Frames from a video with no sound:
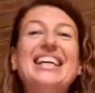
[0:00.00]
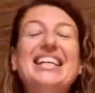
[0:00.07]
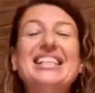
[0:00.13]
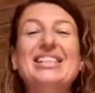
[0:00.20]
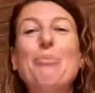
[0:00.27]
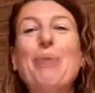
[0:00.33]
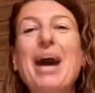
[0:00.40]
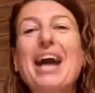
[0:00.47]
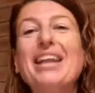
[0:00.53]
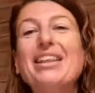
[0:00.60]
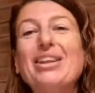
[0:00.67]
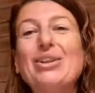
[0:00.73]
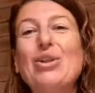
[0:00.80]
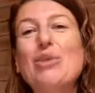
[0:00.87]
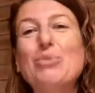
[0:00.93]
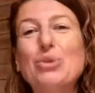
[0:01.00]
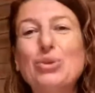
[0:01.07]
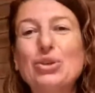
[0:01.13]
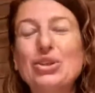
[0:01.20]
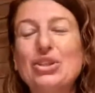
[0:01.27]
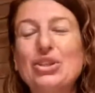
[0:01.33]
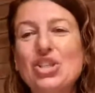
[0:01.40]
So part of the Global Good
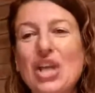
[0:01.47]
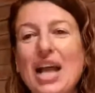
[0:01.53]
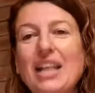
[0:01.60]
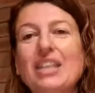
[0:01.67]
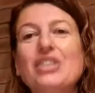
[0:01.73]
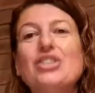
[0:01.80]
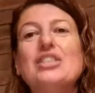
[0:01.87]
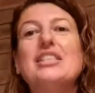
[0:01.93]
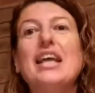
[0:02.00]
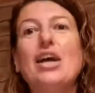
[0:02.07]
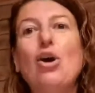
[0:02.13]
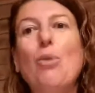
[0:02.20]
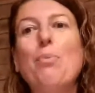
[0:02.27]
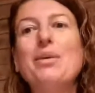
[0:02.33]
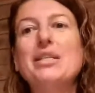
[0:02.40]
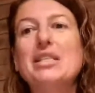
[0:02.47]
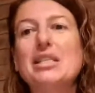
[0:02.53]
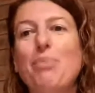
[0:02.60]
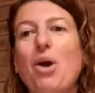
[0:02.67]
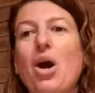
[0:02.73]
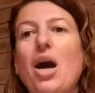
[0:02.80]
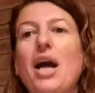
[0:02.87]
News Challenge is to help
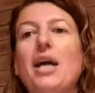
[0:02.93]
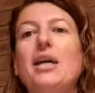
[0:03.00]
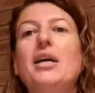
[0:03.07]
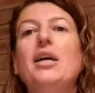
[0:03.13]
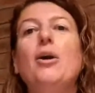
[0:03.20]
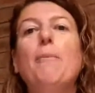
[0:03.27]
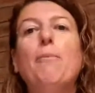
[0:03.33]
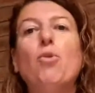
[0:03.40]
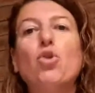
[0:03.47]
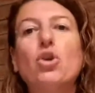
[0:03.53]
inspire more